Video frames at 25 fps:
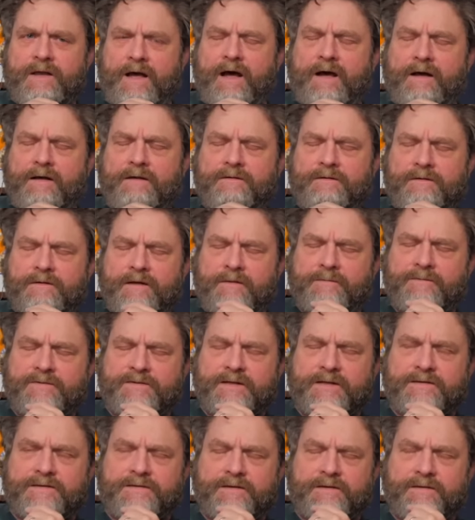Yeah. I'm
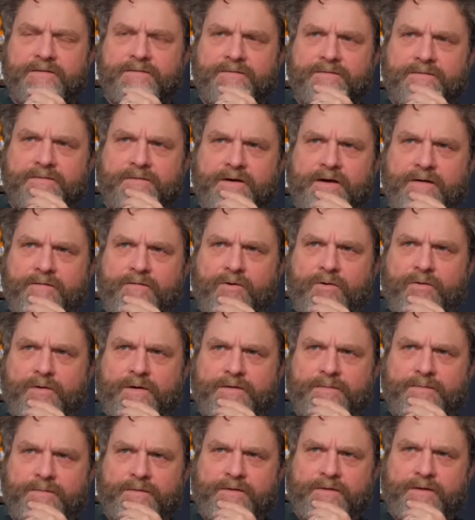sensitive. I've
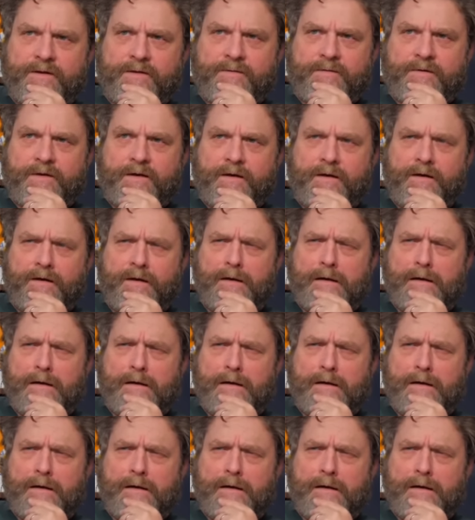always been that way.